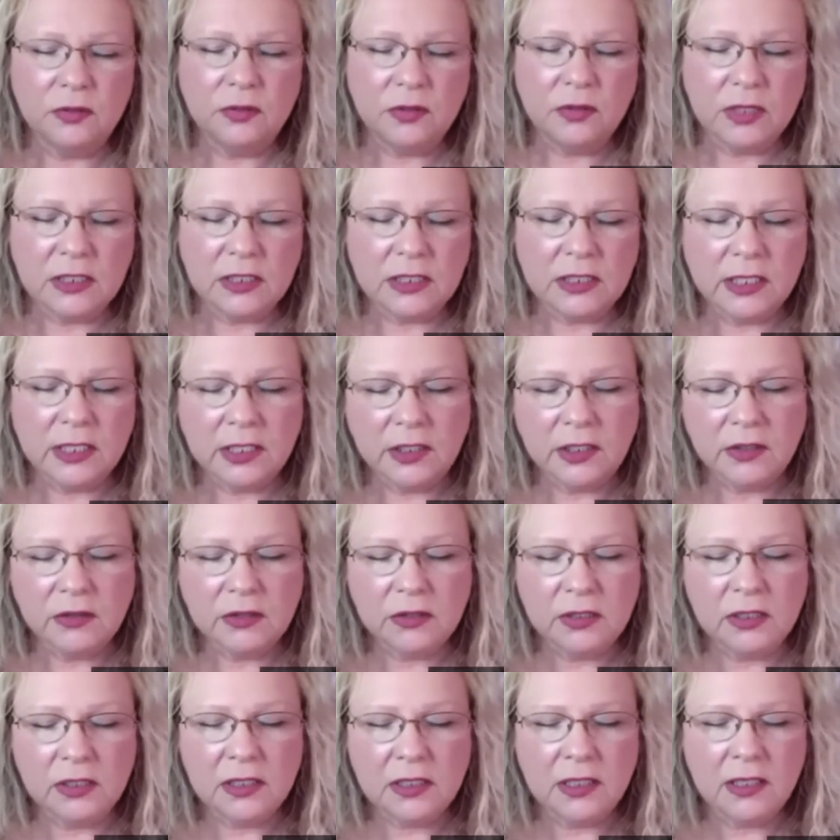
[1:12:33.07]
continue to
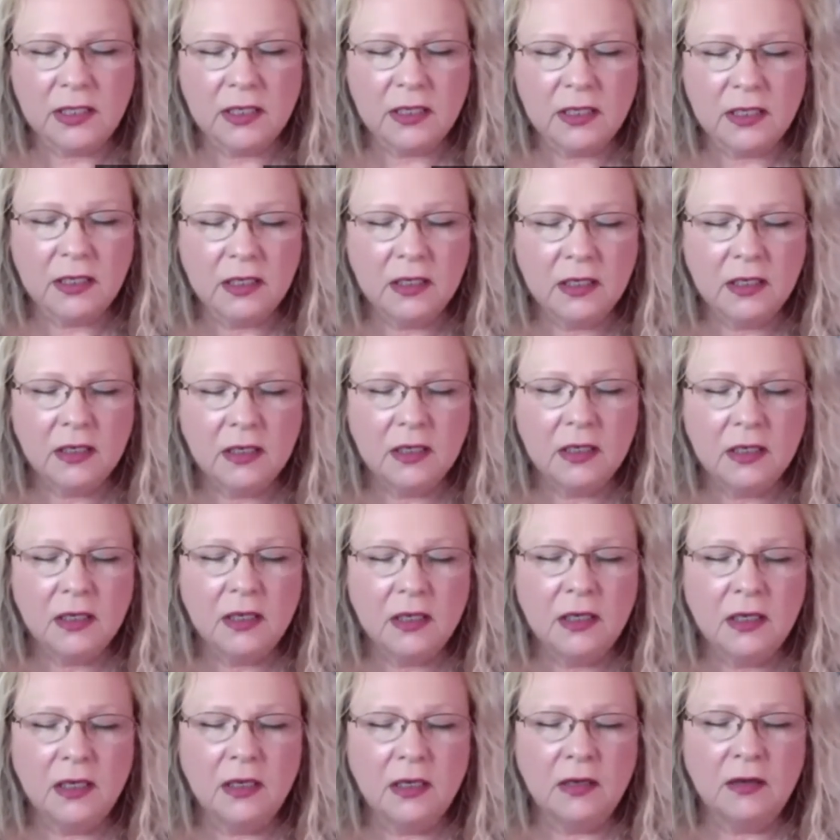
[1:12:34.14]
think
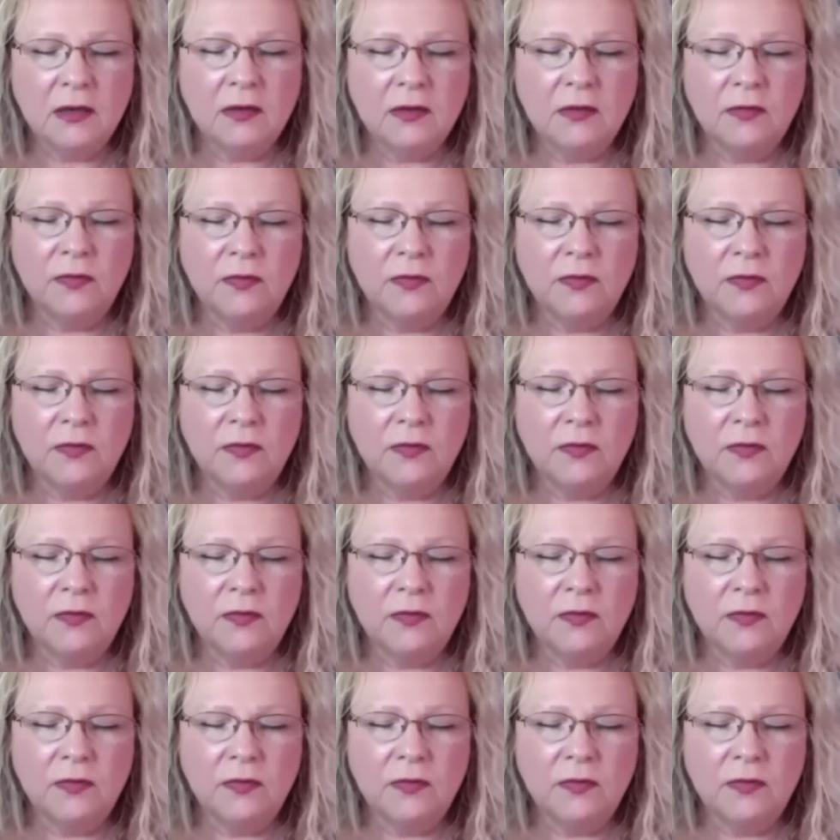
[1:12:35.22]
of